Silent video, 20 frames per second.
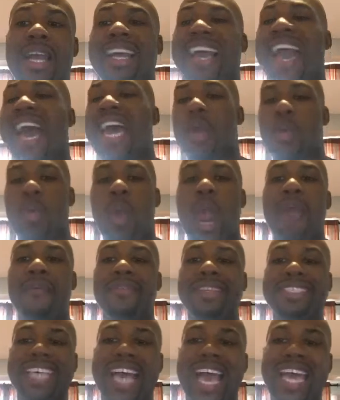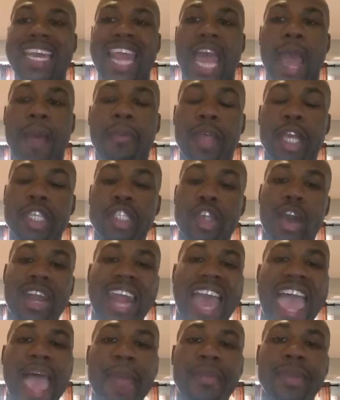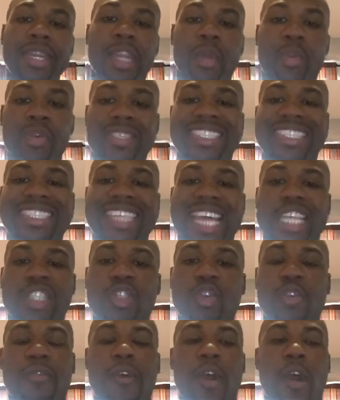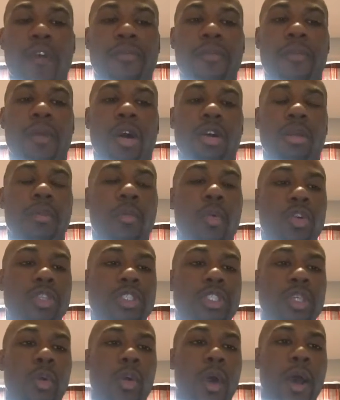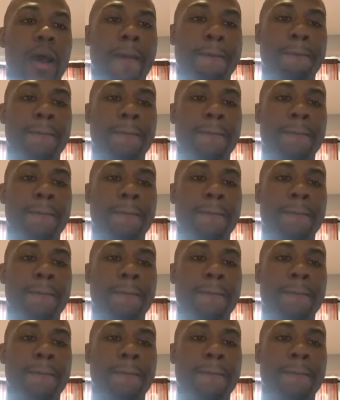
kind of where I reside now, a place called Abingdon, which is not too far from Baltimore. So,